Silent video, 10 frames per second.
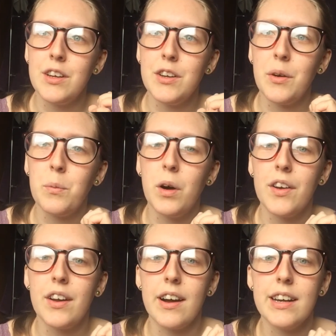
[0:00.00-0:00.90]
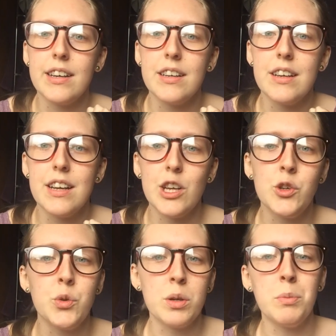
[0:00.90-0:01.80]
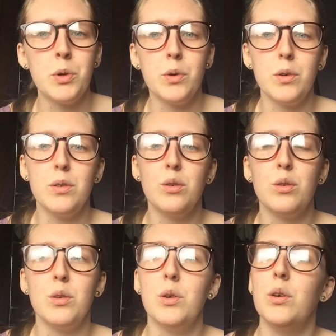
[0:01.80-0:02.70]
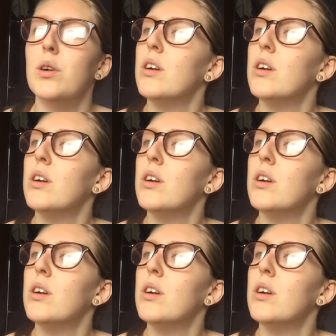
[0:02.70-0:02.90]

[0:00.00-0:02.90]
you know, one I enjoy more or